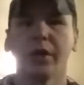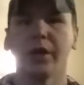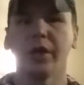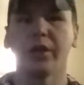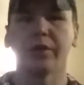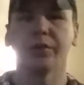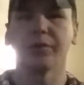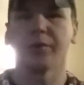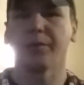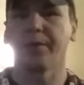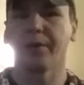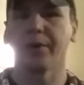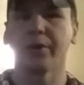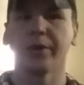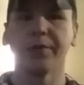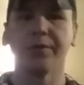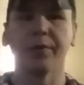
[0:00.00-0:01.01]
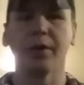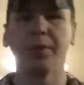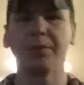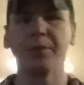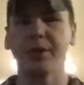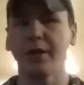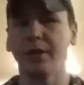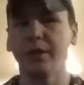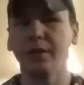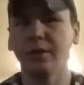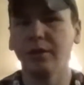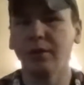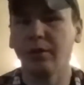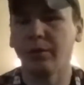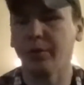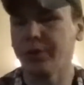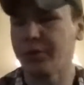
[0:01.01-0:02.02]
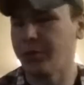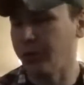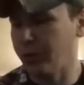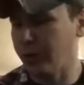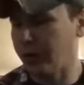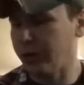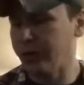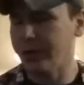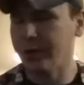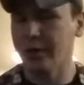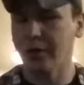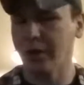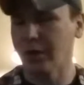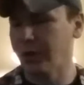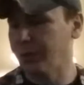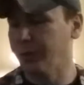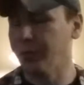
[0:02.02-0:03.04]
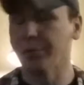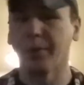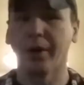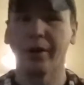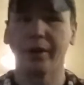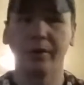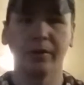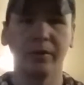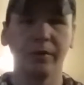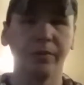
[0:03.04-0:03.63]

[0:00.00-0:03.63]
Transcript: Hey, so I'm here to give an update on what's going on with my